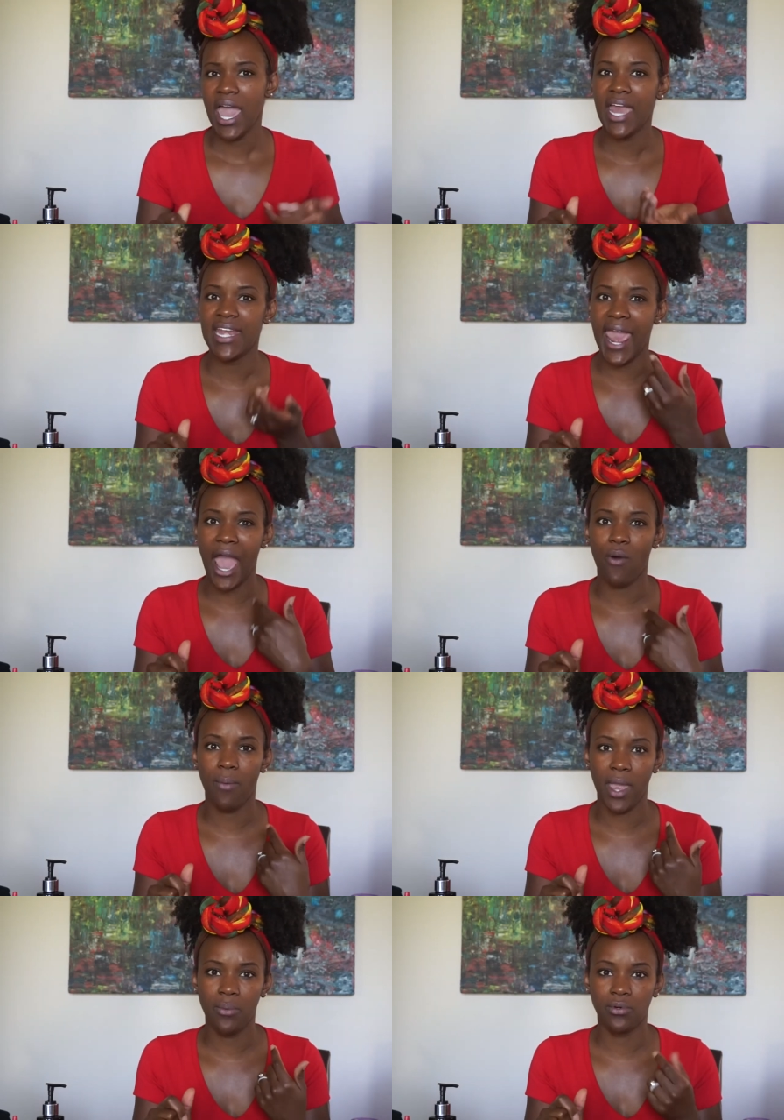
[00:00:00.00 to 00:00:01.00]
And now
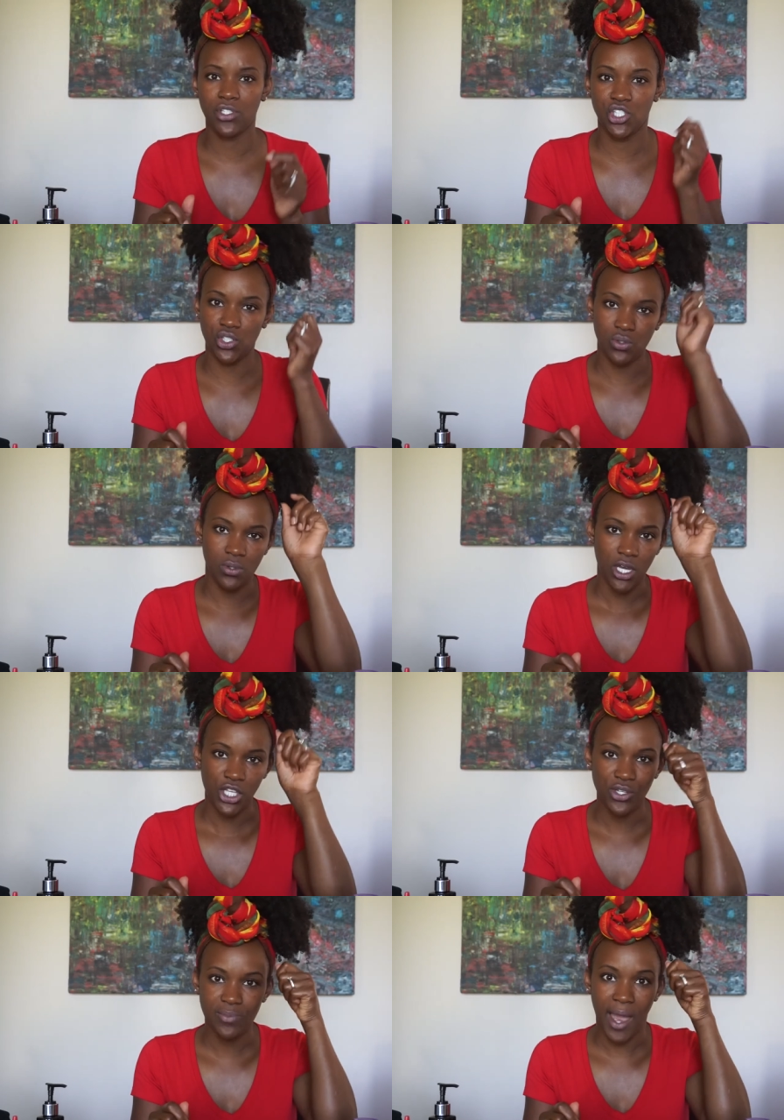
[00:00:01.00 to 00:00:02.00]
I'm able to
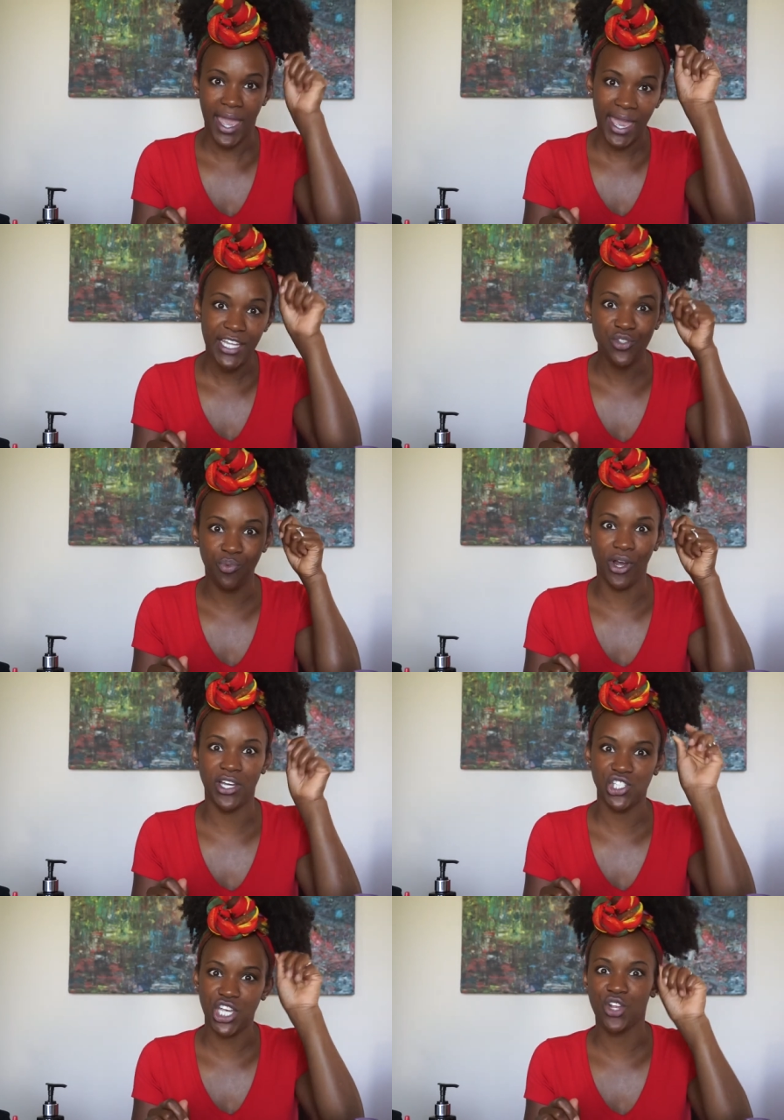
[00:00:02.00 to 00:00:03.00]
use my edge
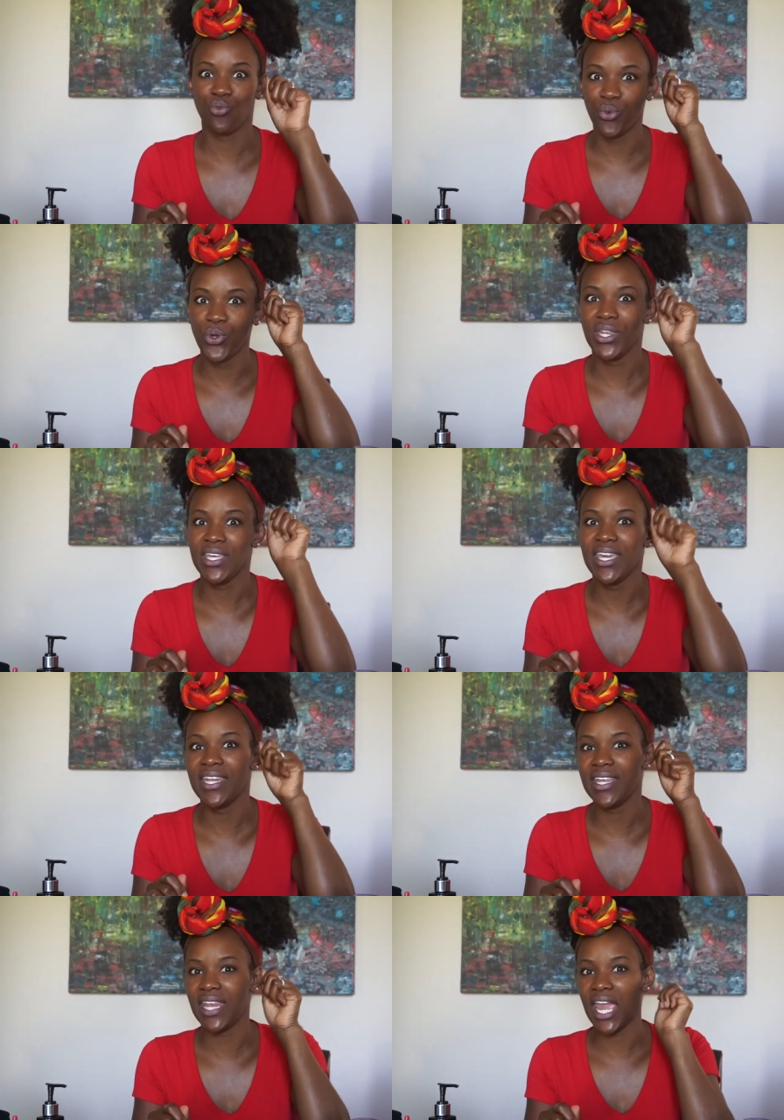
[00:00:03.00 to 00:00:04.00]
brush and really get
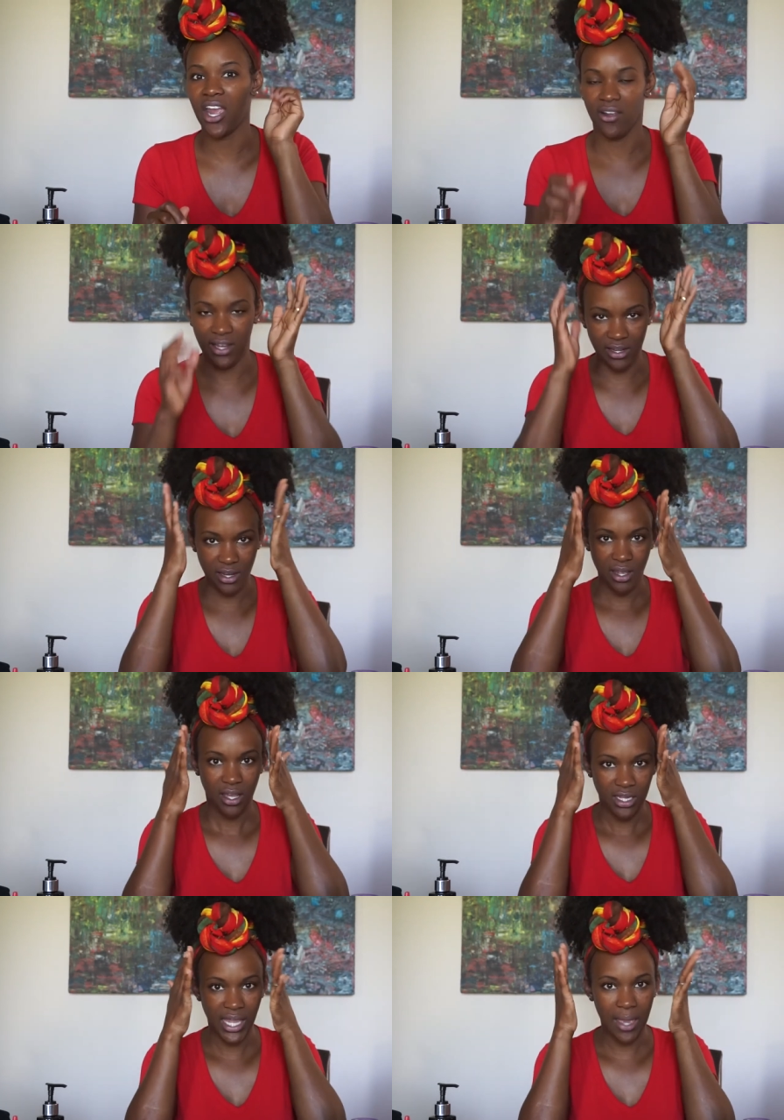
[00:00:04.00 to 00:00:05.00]
in there and
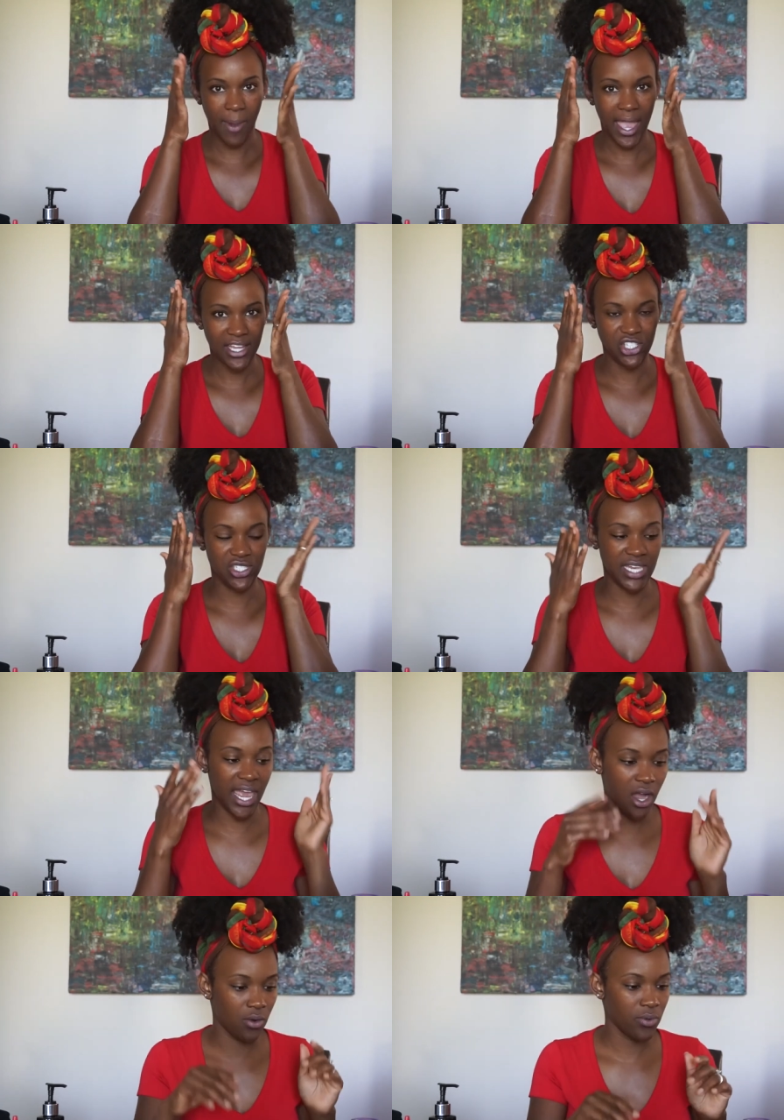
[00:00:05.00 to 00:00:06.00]
lay my edges
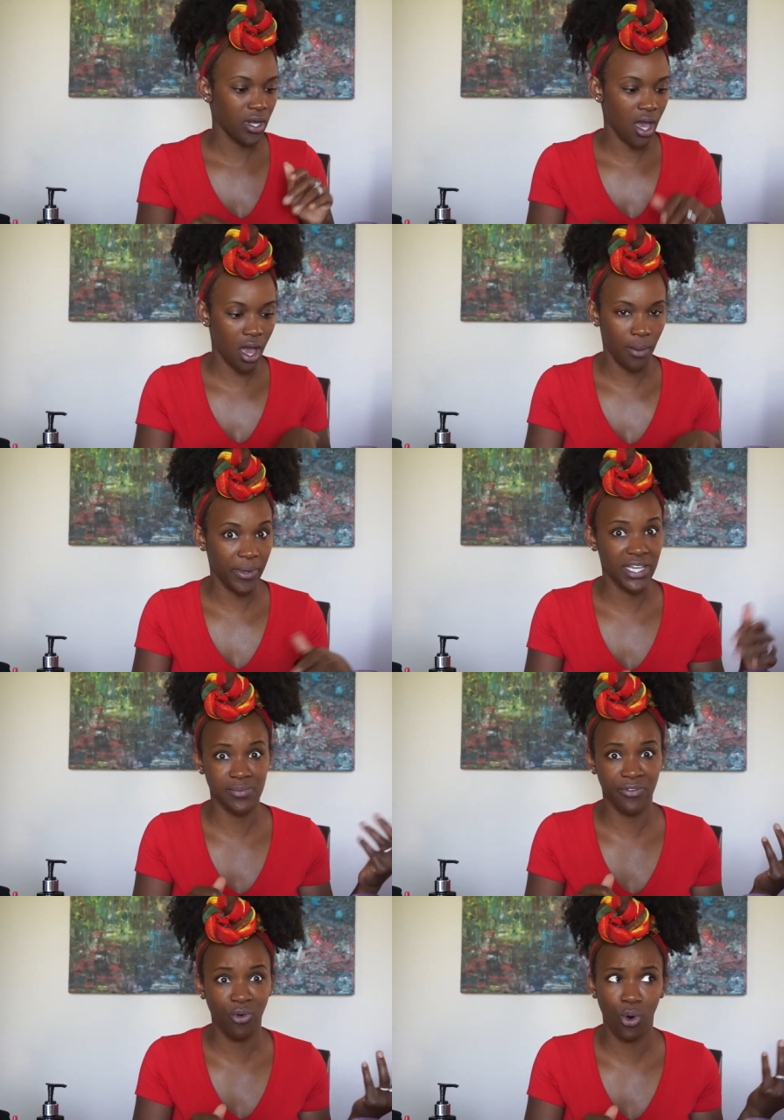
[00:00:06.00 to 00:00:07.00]
down um, because
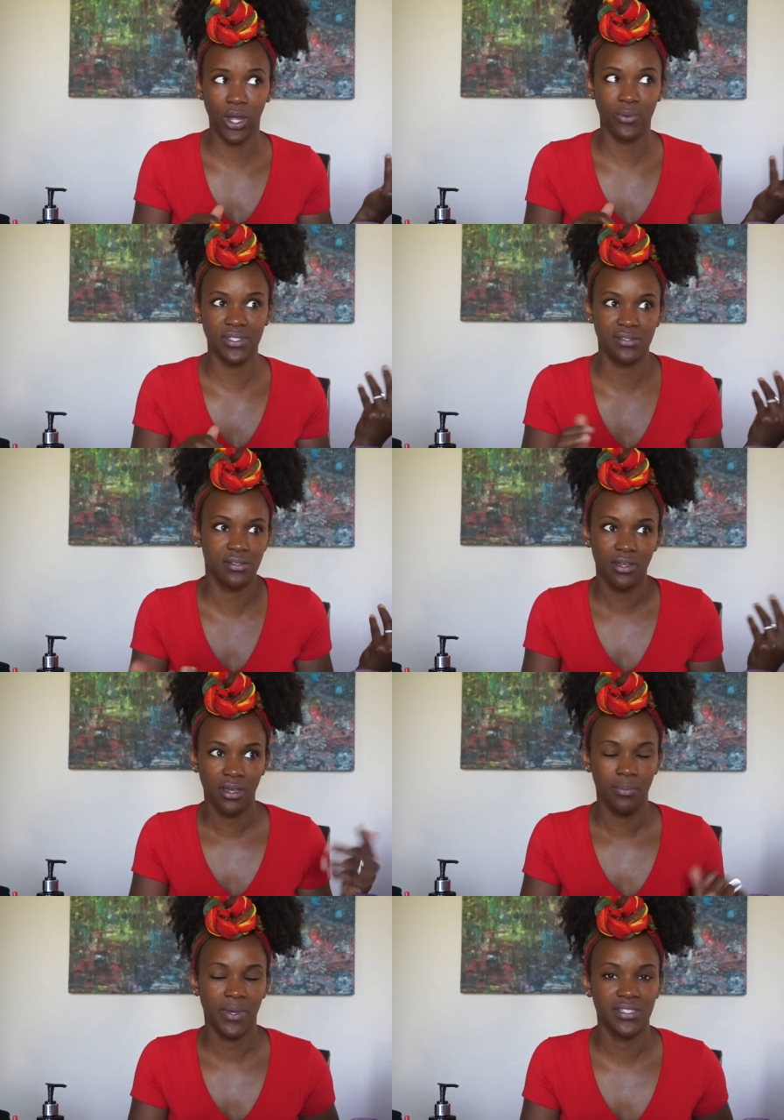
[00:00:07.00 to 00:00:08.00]
before it was
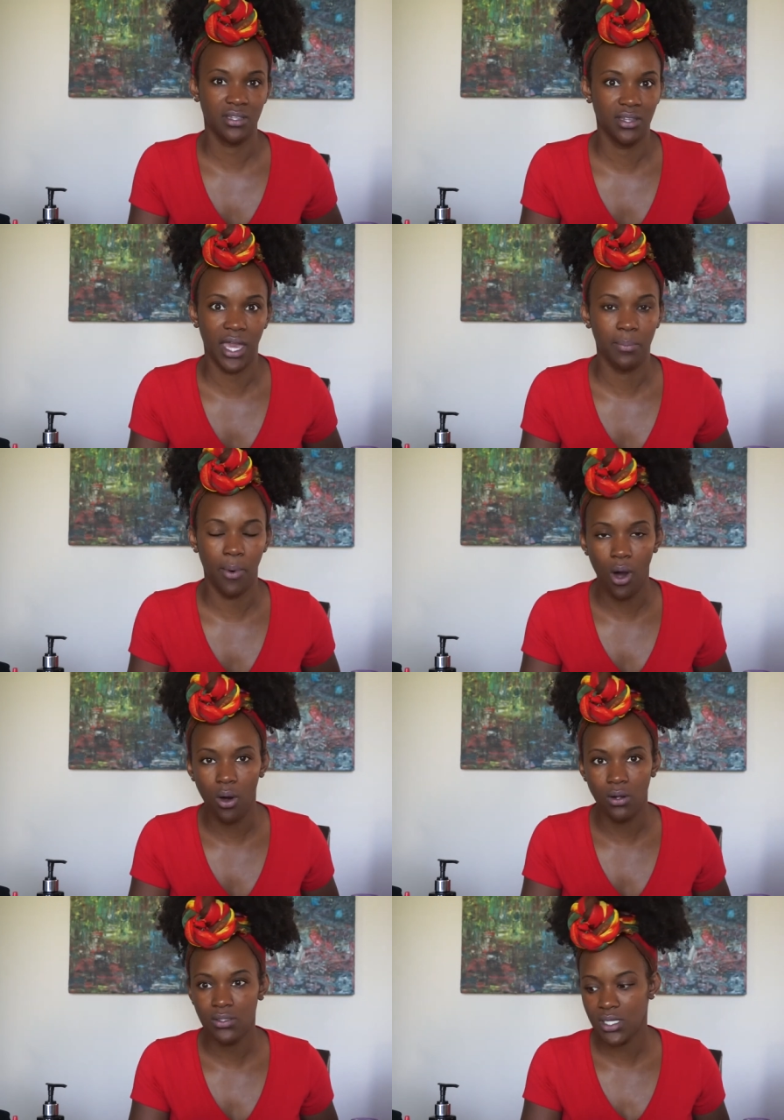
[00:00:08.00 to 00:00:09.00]
basically like
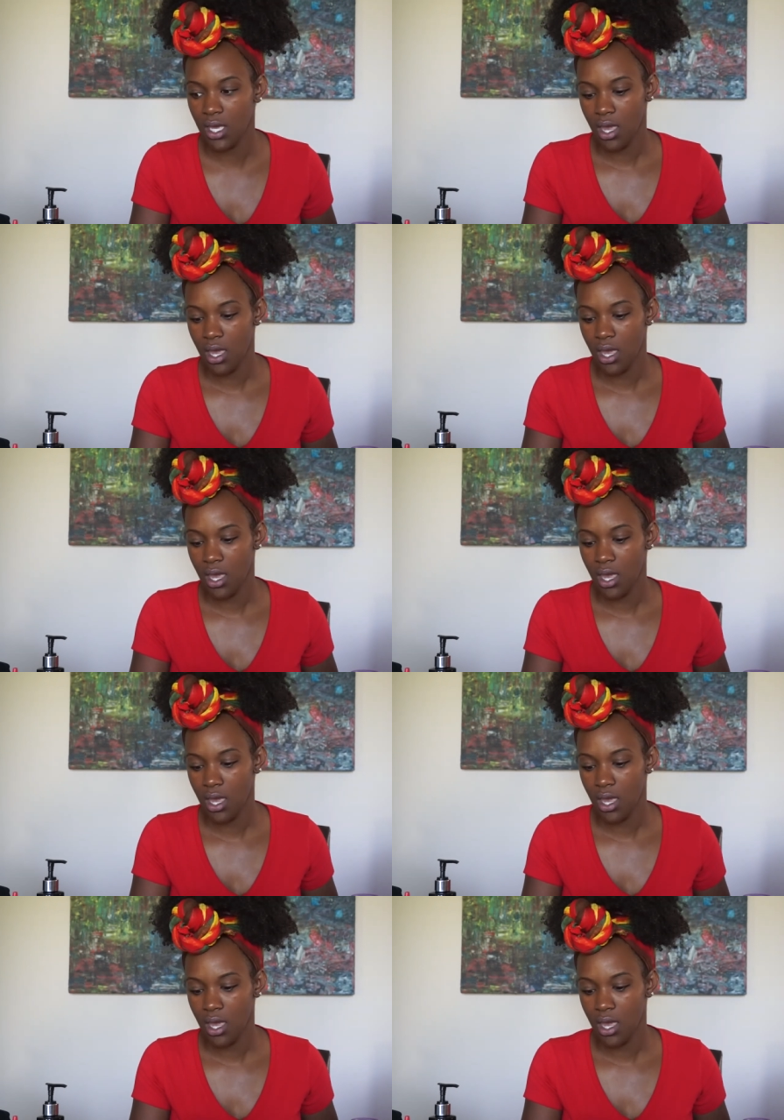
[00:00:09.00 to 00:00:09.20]
bald.